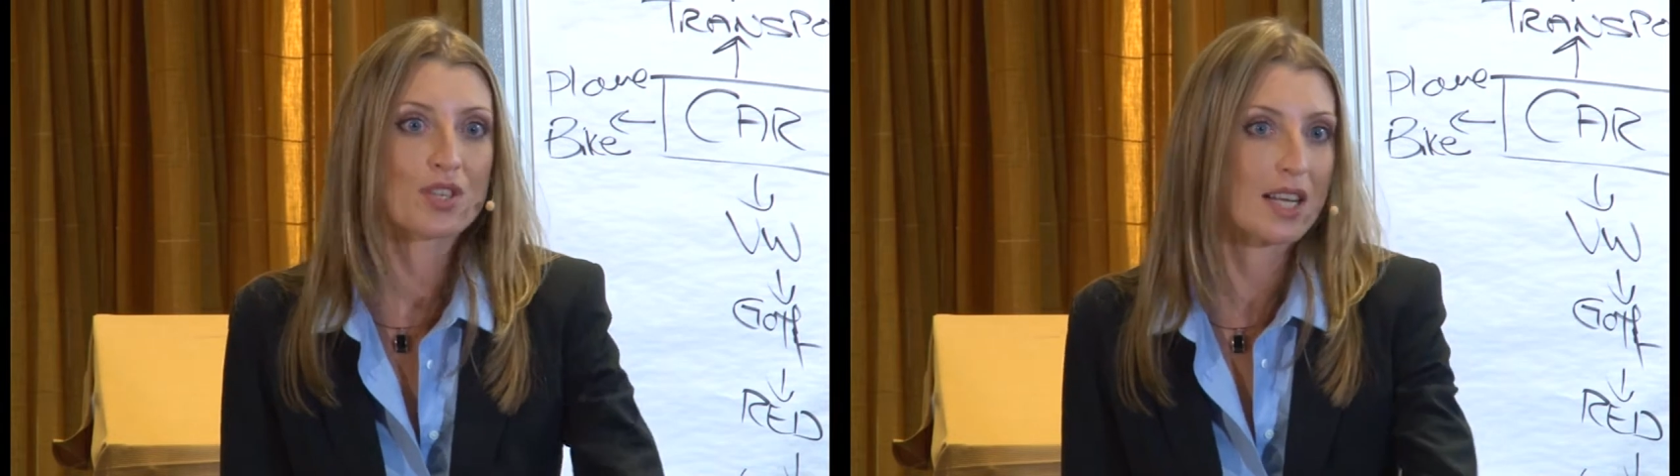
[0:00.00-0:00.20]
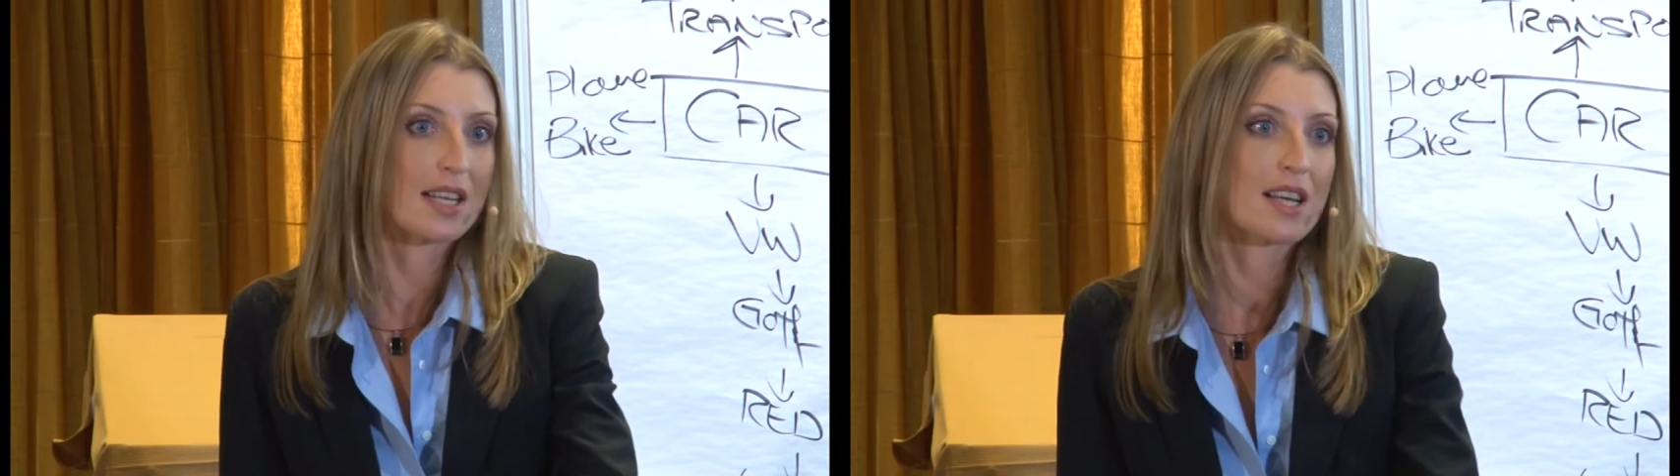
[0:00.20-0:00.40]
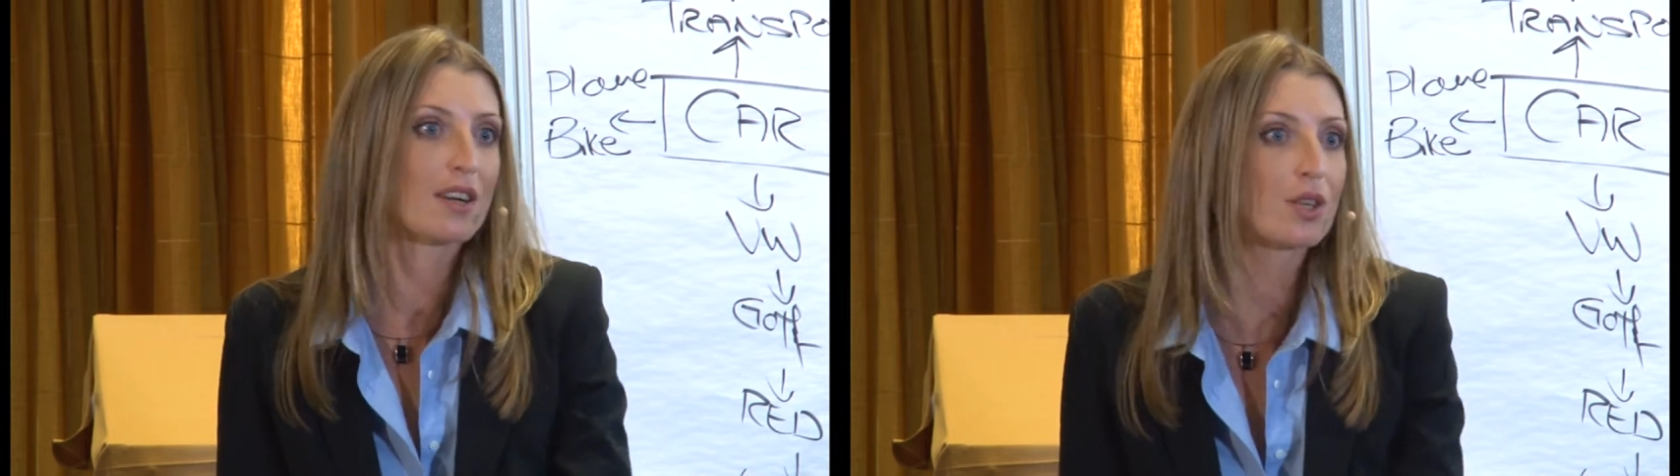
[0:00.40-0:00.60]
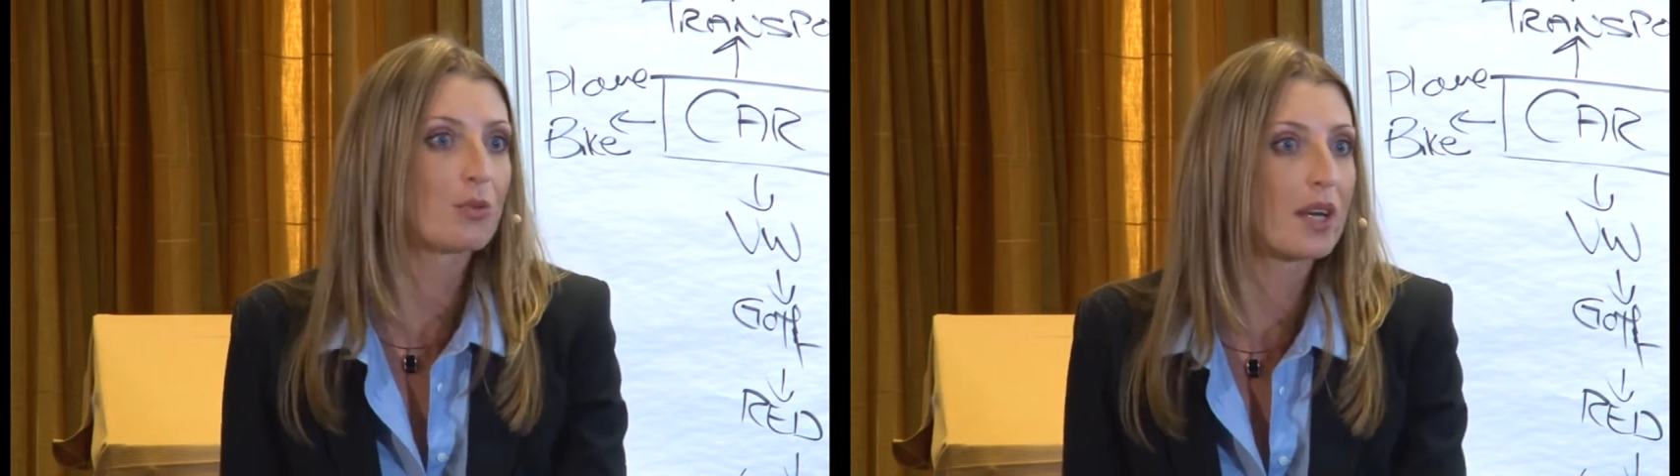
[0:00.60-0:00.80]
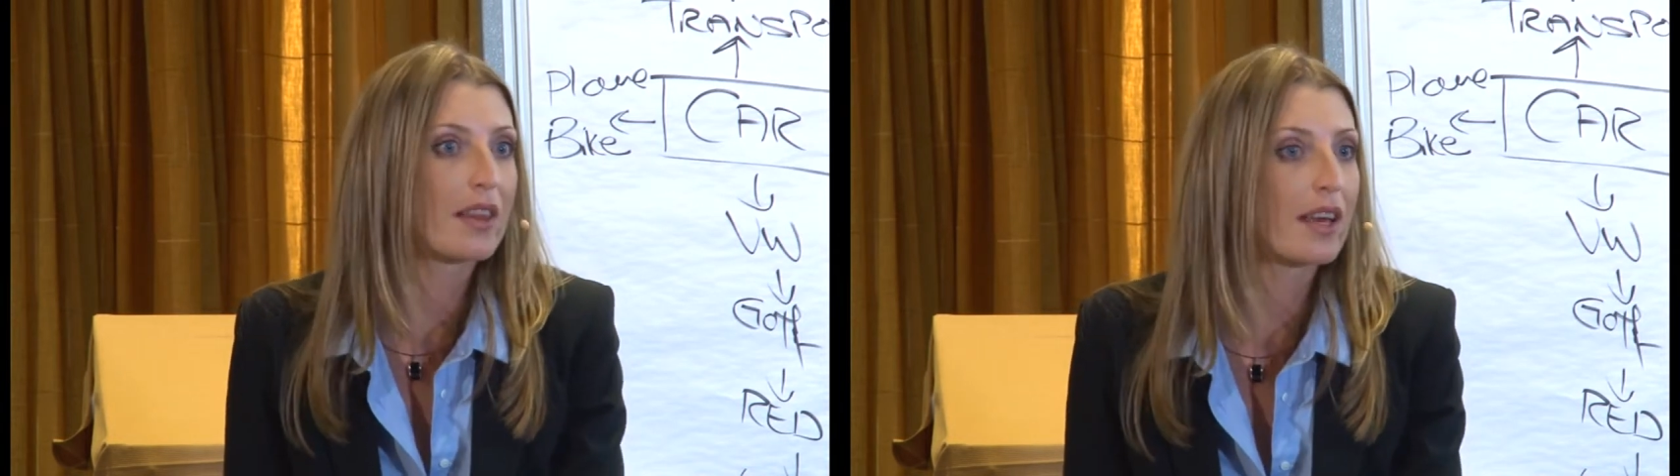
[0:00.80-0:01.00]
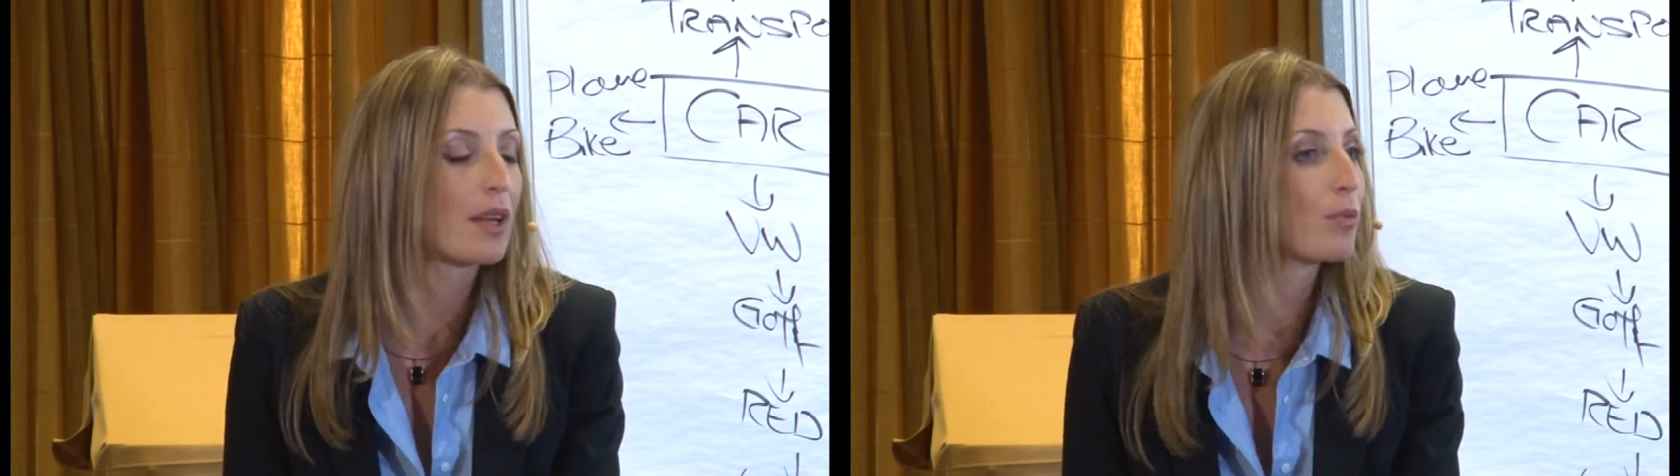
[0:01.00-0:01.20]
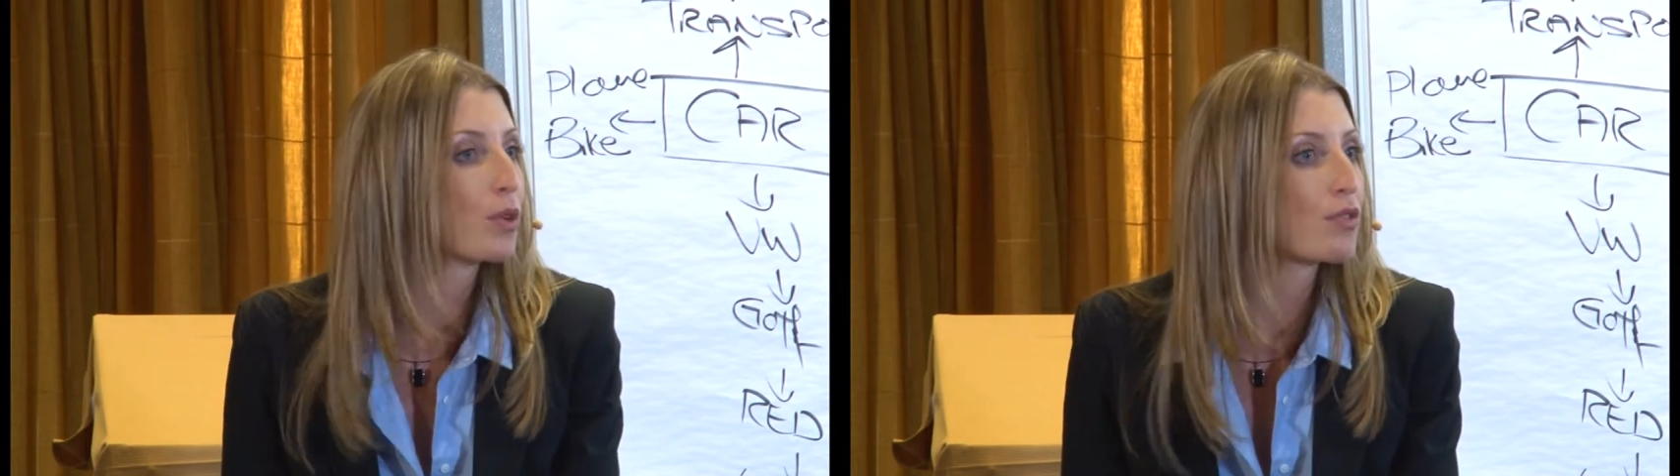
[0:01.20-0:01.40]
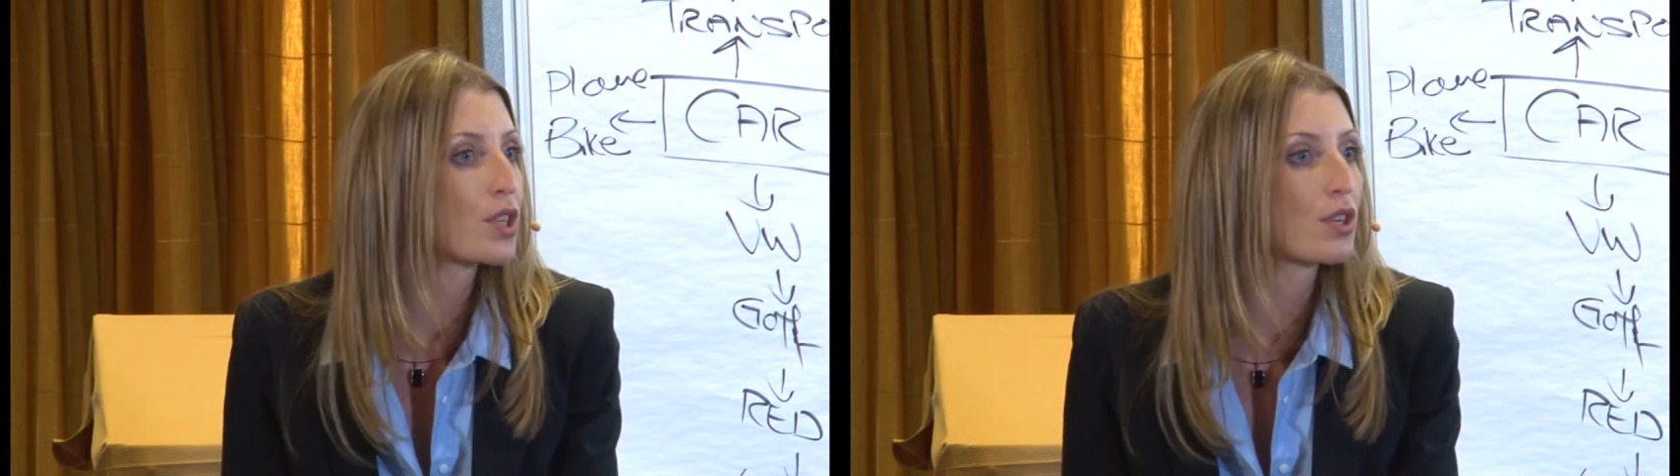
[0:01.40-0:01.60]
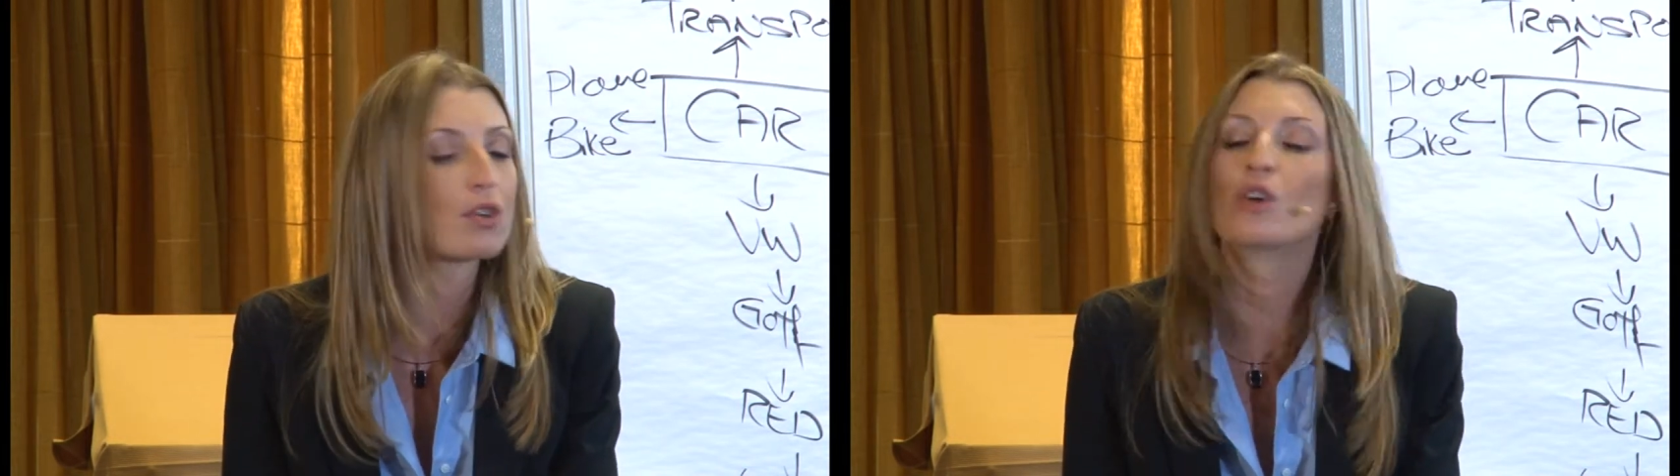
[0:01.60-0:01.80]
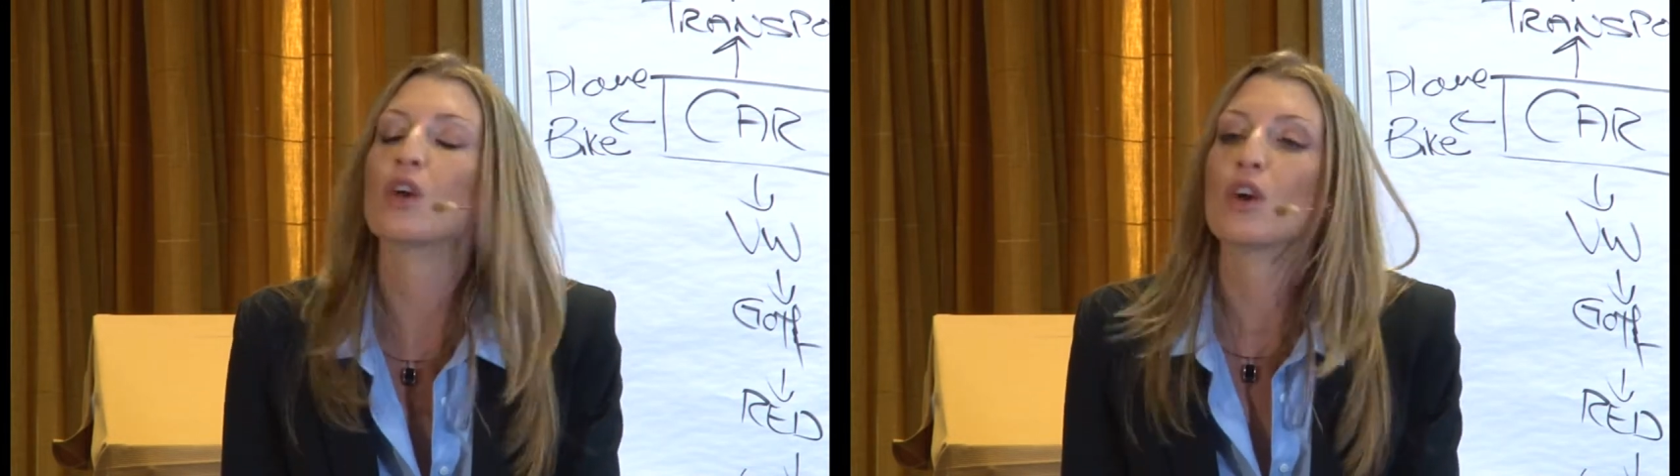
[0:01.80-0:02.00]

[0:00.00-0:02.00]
to now tell you where they can move to.